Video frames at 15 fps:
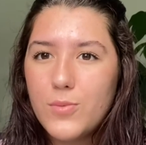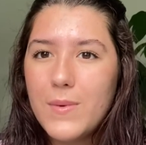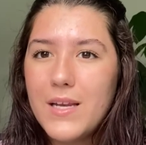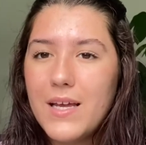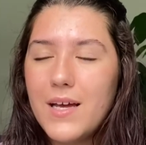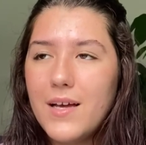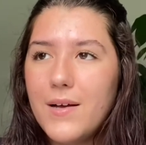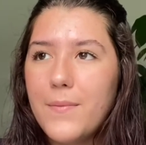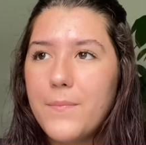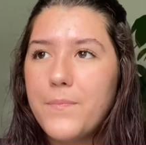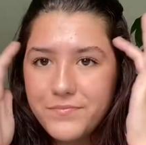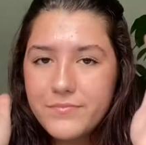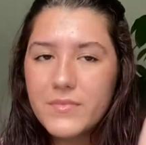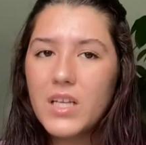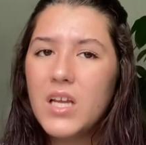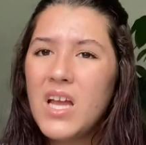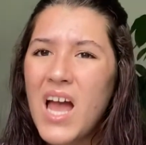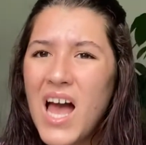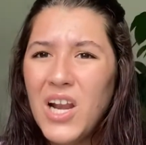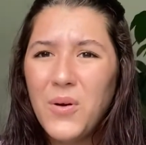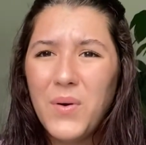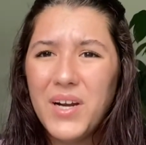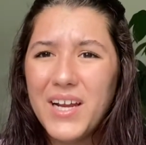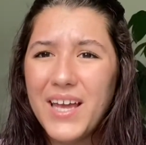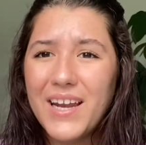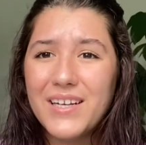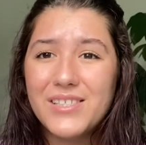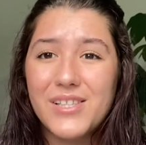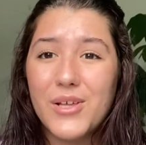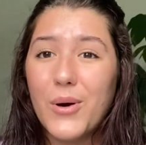media, I don't want to get
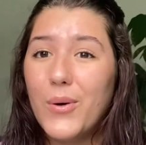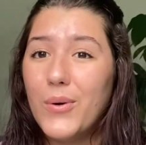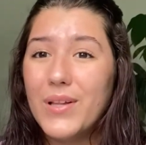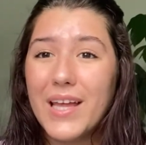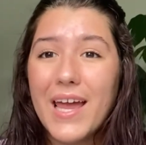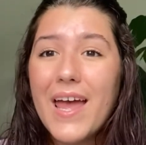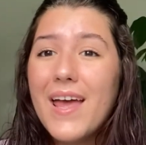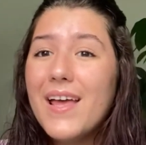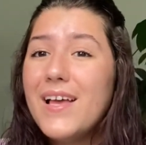into the whole like